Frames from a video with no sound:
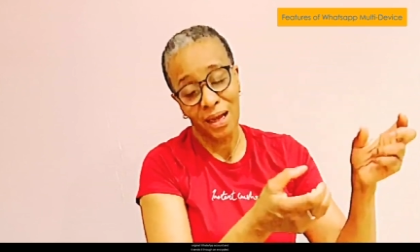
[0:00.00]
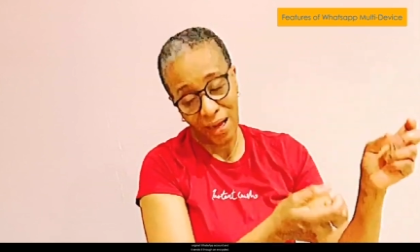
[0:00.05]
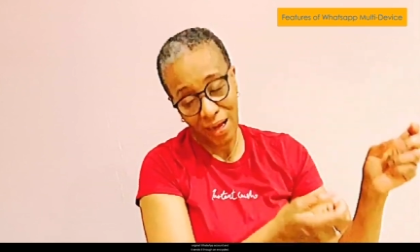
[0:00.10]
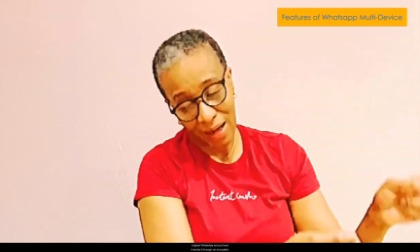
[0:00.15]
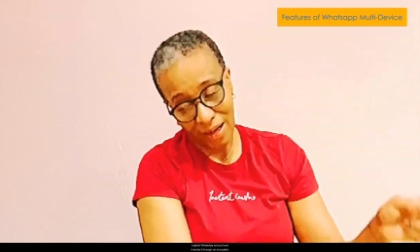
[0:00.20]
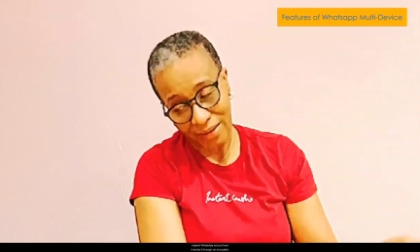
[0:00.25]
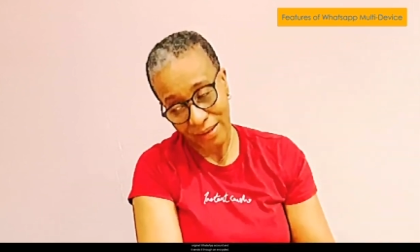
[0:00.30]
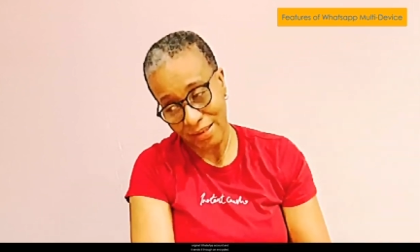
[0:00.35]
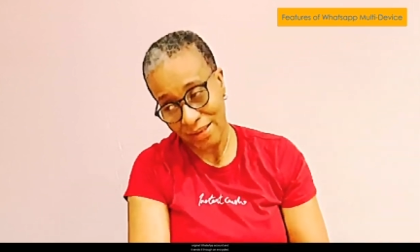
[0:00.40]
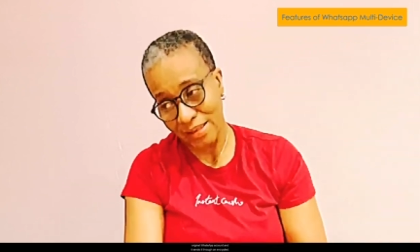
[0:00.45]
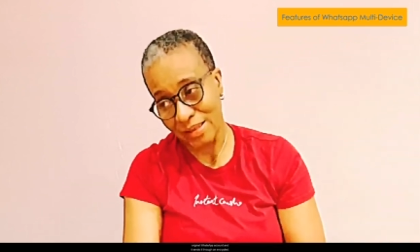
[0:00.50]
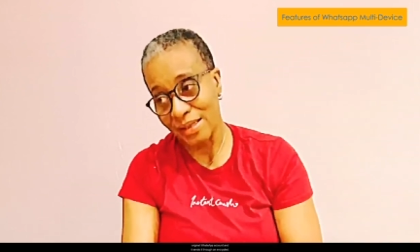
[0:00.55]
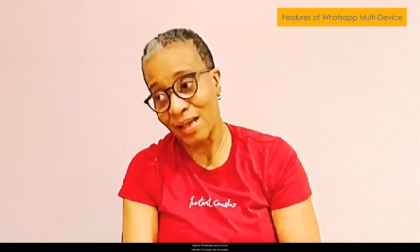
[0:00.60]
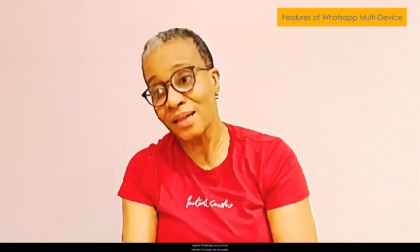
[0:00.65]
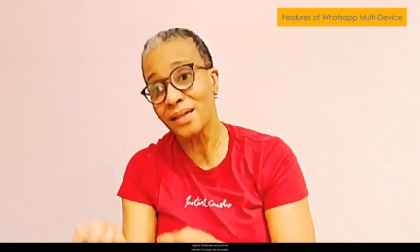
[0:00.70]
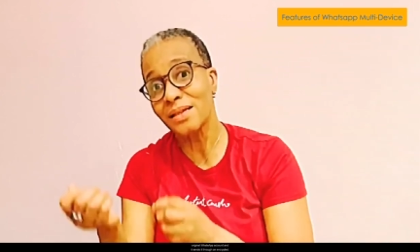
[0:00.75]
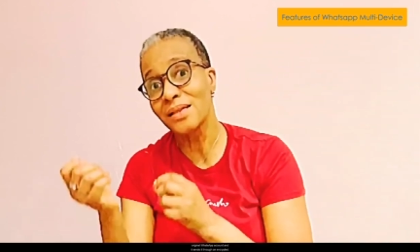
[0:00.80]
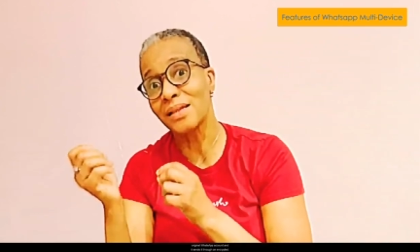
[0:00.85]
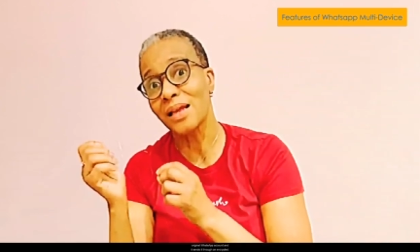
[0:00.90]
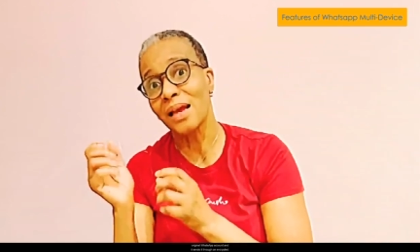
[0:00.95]
and it
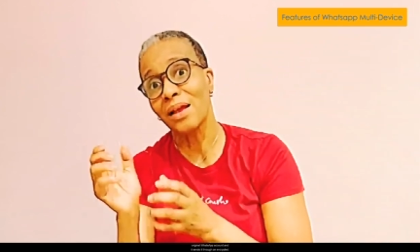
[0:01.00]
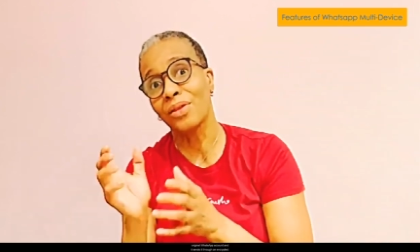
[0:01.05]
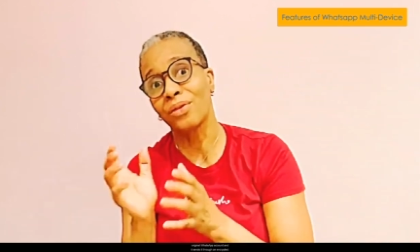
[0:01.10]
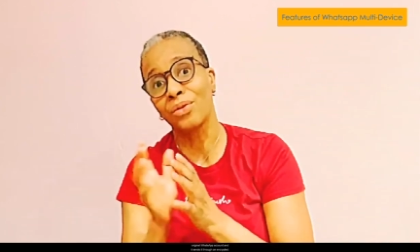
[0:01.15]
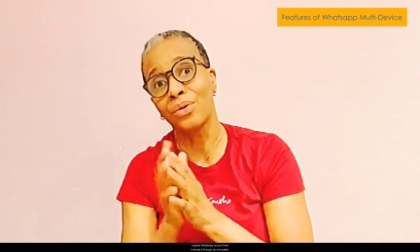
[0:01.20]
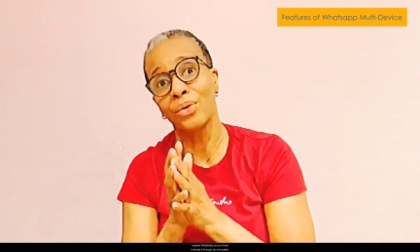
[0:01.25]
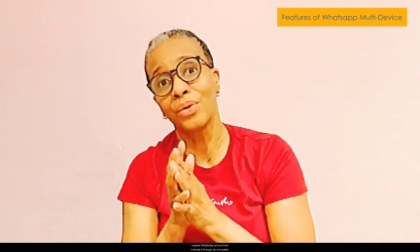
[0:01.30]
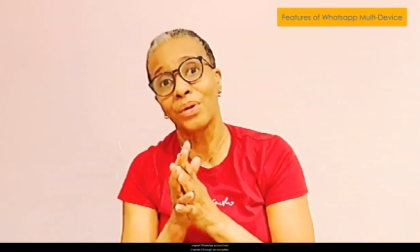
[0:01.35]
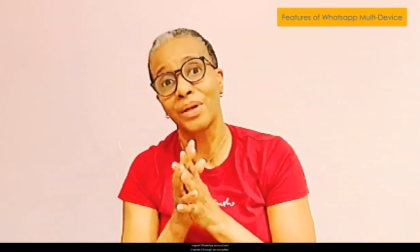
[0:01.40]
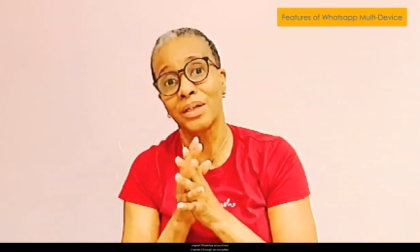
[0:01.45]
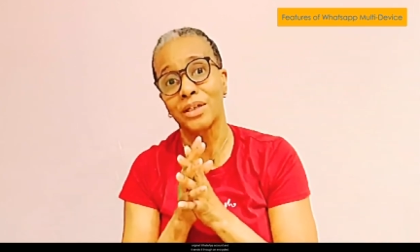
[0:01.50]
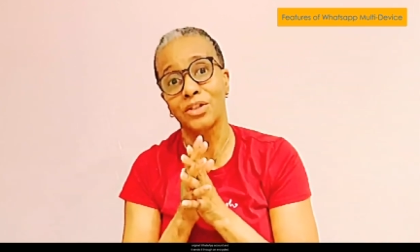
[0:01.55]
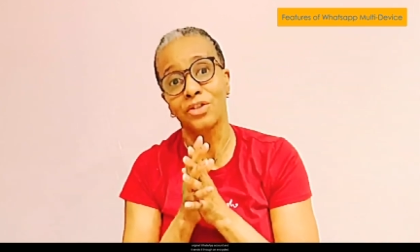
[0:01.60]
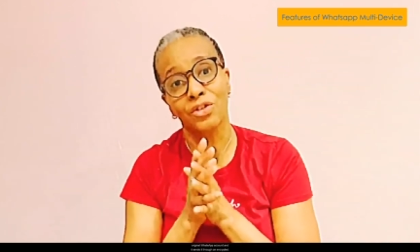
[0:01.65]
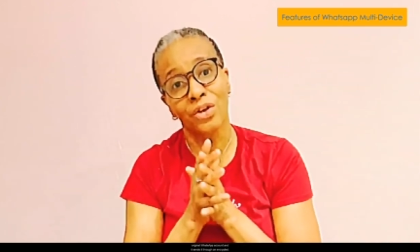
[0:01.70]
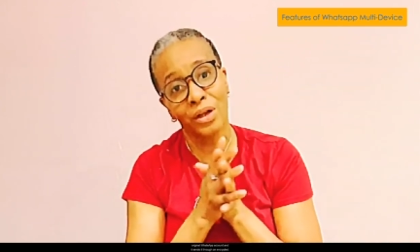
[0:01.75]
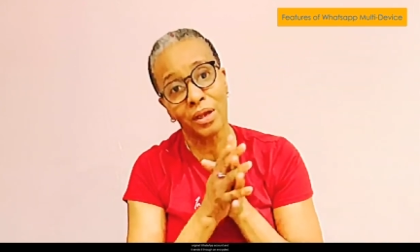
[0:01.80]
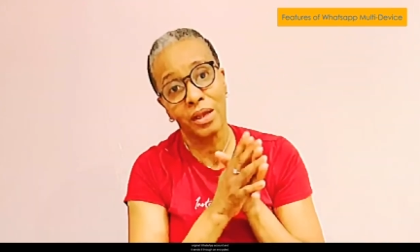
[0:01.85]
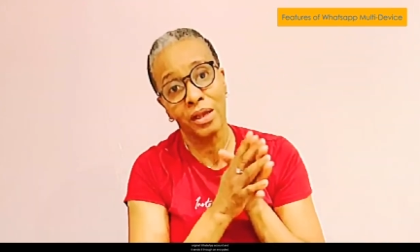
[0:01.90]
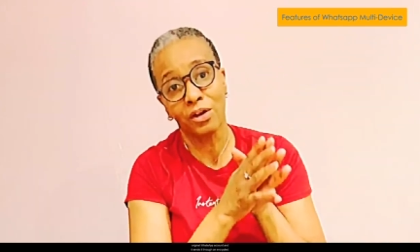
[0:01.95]
sends it through an
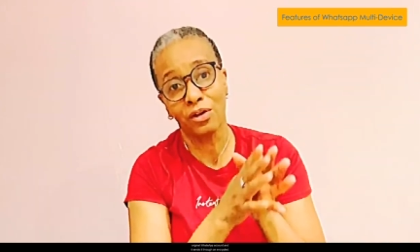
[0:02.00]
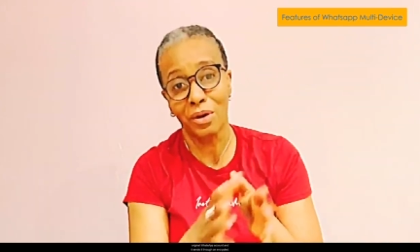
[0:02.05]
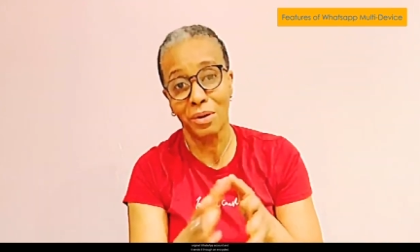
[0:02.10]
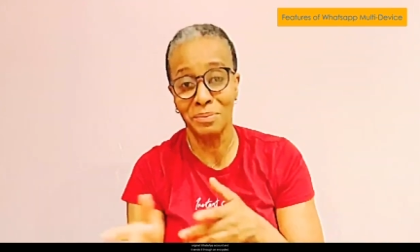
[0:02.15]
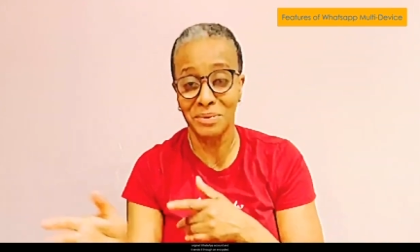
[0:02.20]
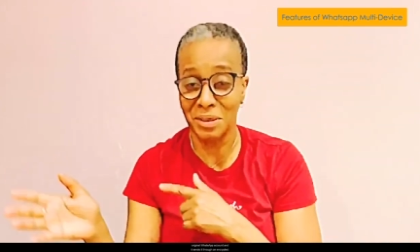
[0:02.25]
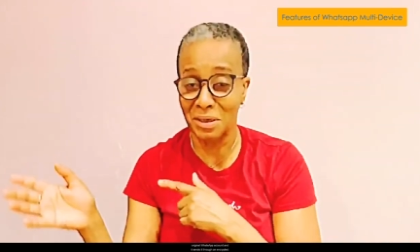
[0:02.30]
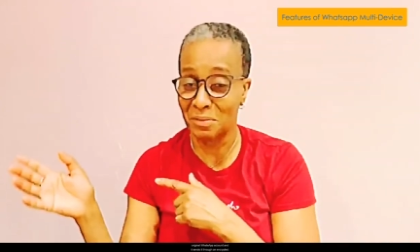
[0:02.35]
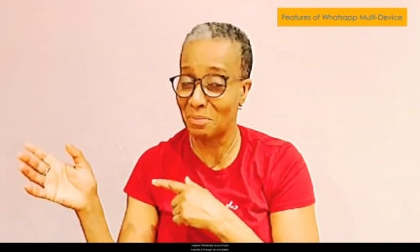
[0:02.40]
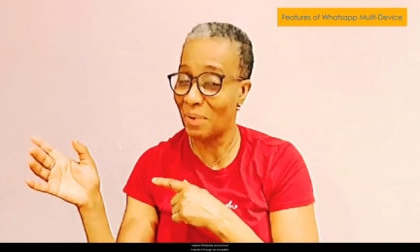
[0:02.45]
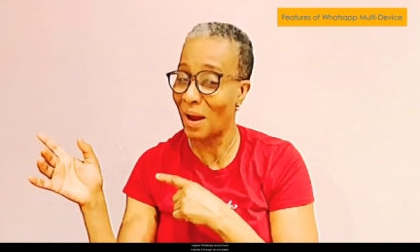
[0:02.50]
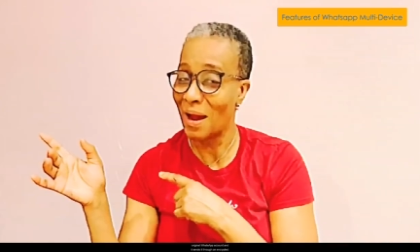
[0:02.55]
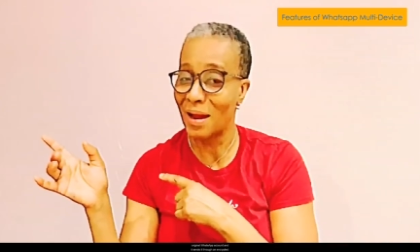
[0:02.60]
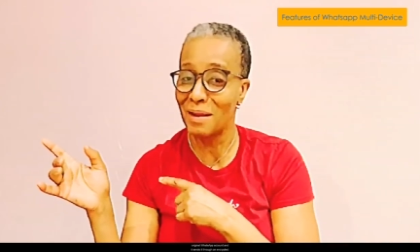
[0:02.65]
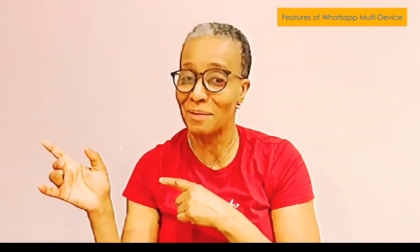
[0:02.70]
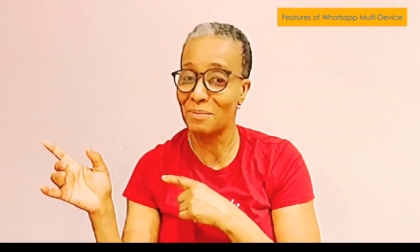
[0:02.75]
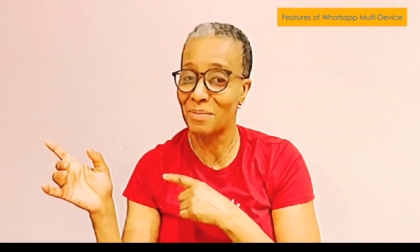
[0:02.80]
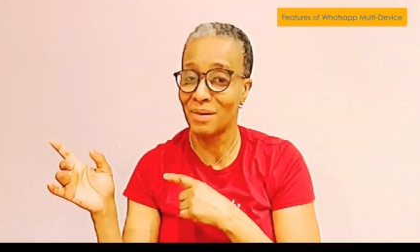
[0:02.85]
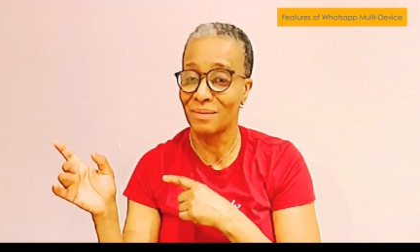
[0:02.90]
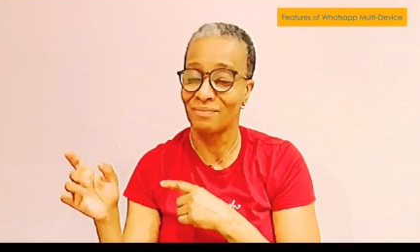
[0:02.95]
encrypted
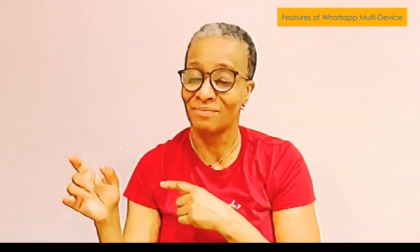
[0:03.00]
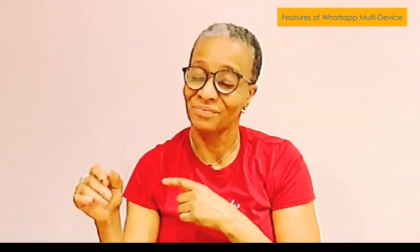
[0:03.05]
pipe